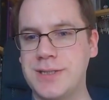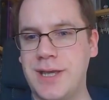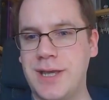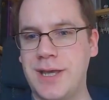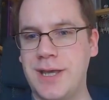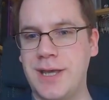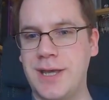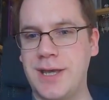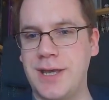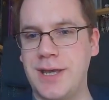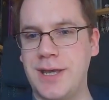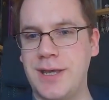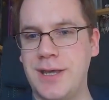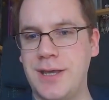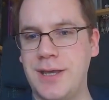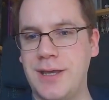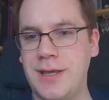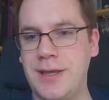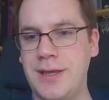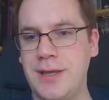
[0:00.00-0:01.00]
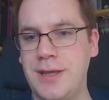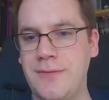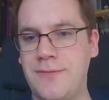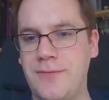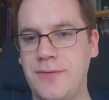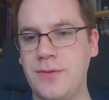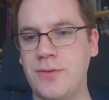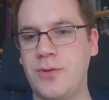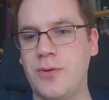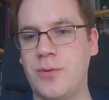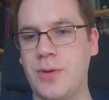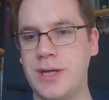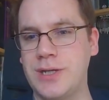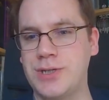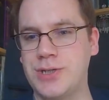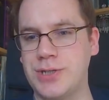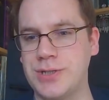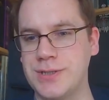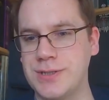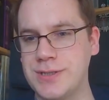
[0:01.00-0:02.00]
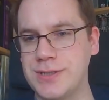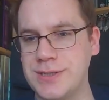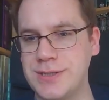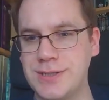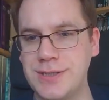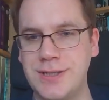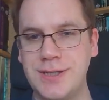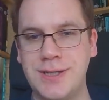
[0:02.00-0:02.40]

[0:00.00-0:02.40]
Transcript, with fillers: a few questions